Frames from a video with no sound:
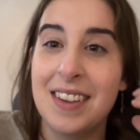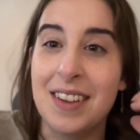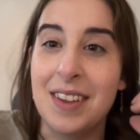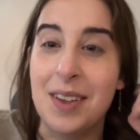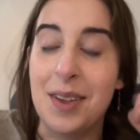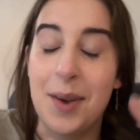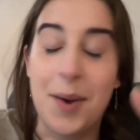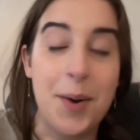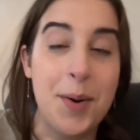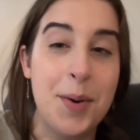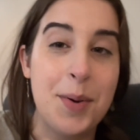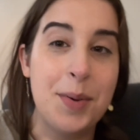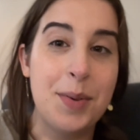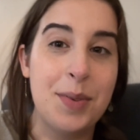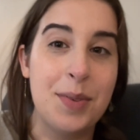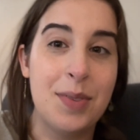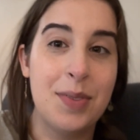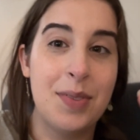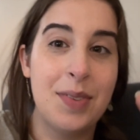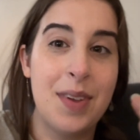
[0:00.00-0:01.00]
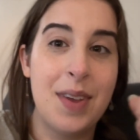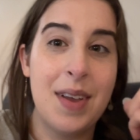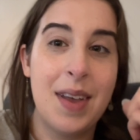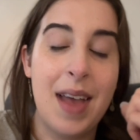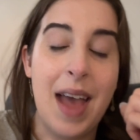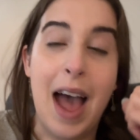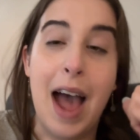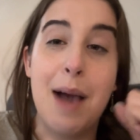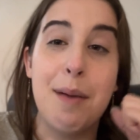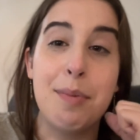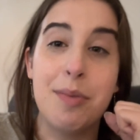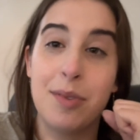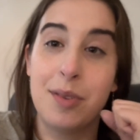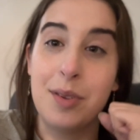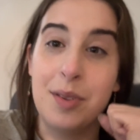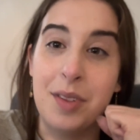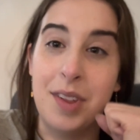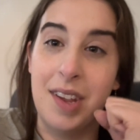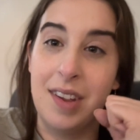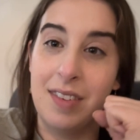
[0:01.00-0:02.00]
goes
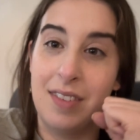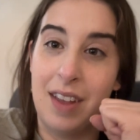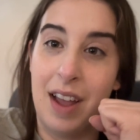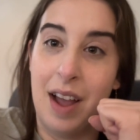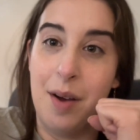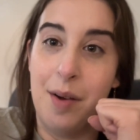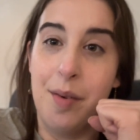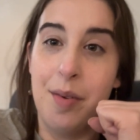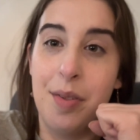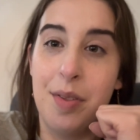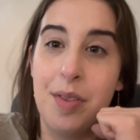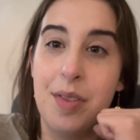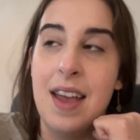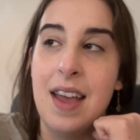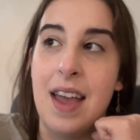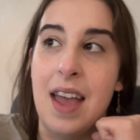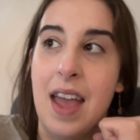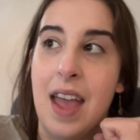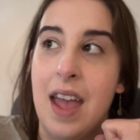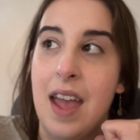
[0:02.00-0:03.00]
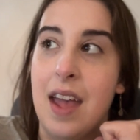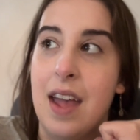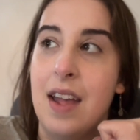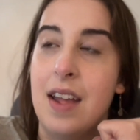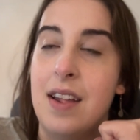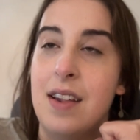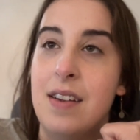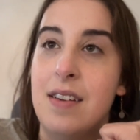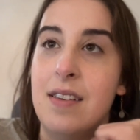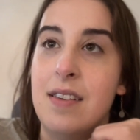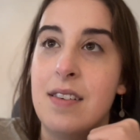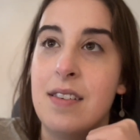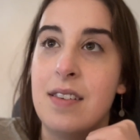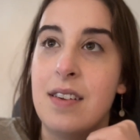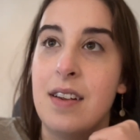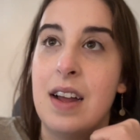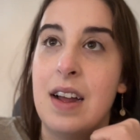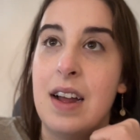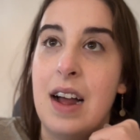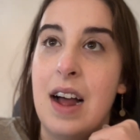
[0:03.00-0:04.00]
absolutely south and
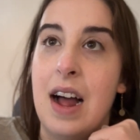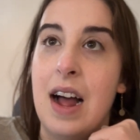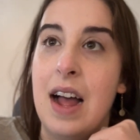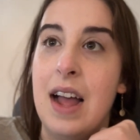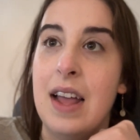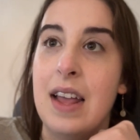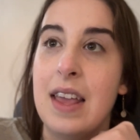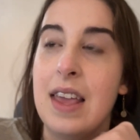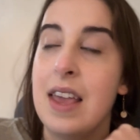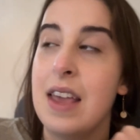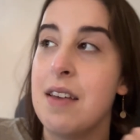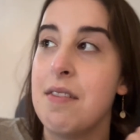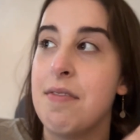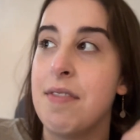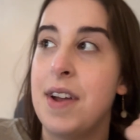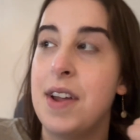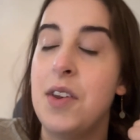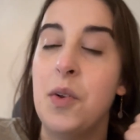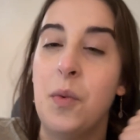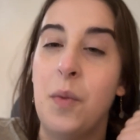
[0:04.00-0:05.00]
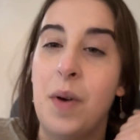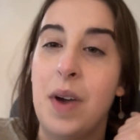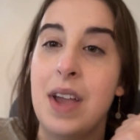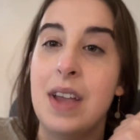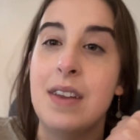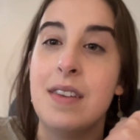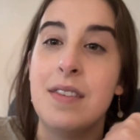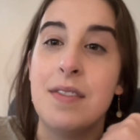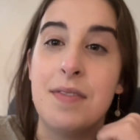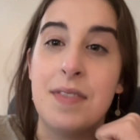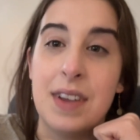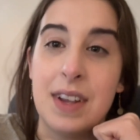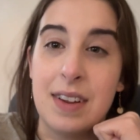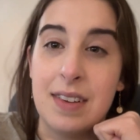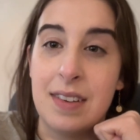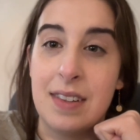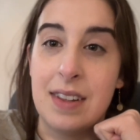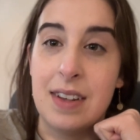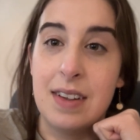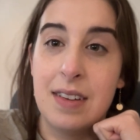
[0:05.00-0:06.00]
I can't find a way to
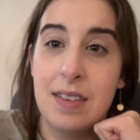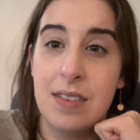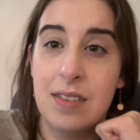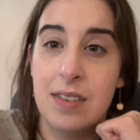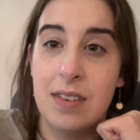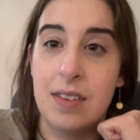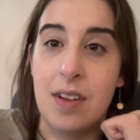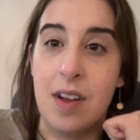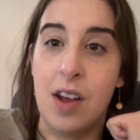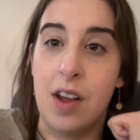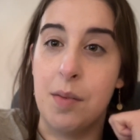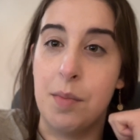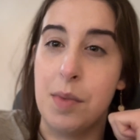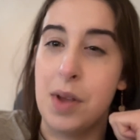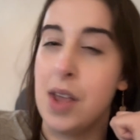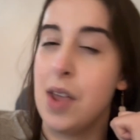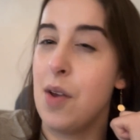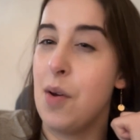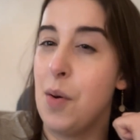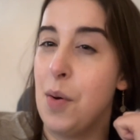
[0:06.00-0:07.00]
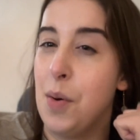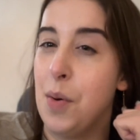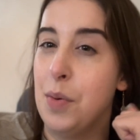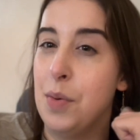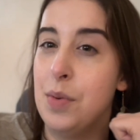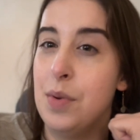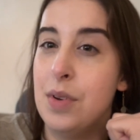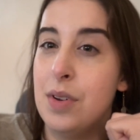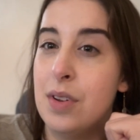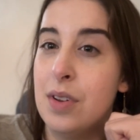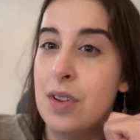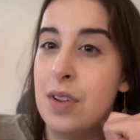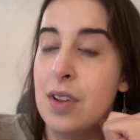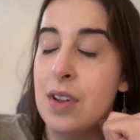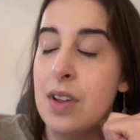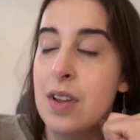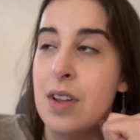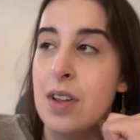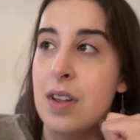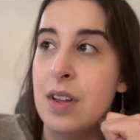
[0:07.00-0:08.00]
fix this on my own,
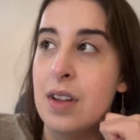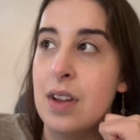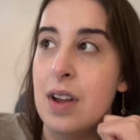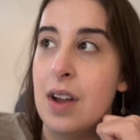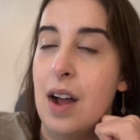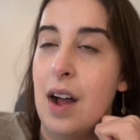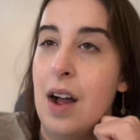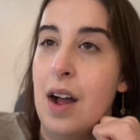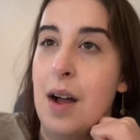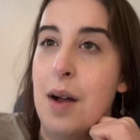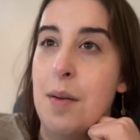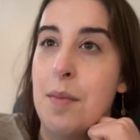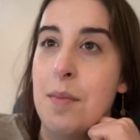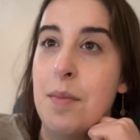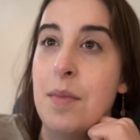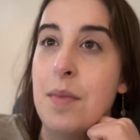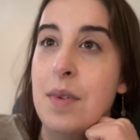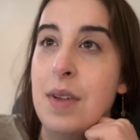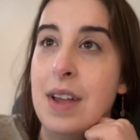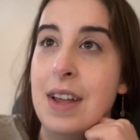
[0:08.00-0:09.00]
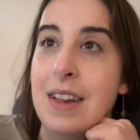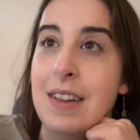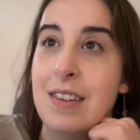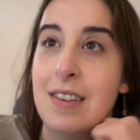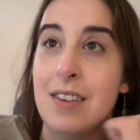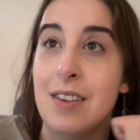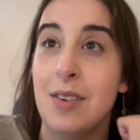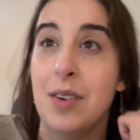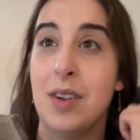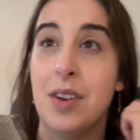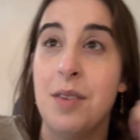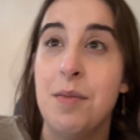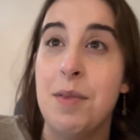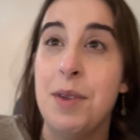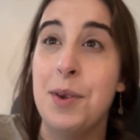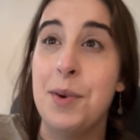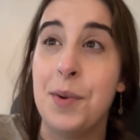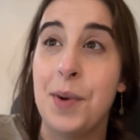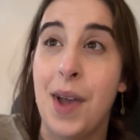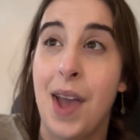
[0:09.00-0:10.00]
it's still going to
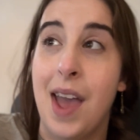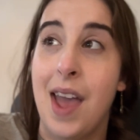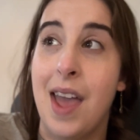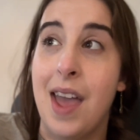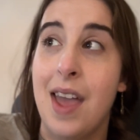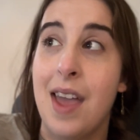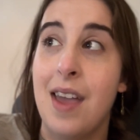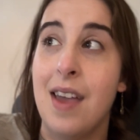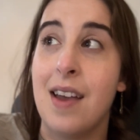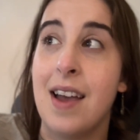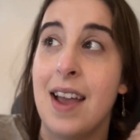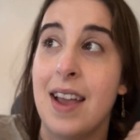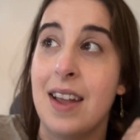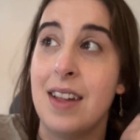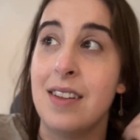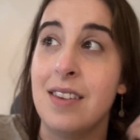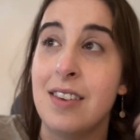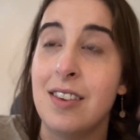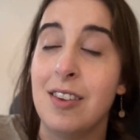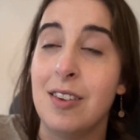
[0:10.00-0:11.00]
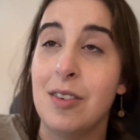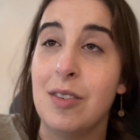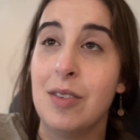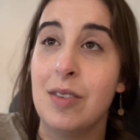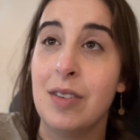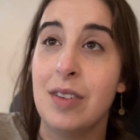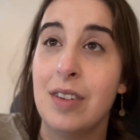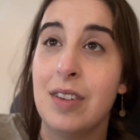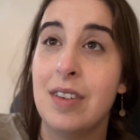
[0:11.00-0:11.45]
be okay. I can still,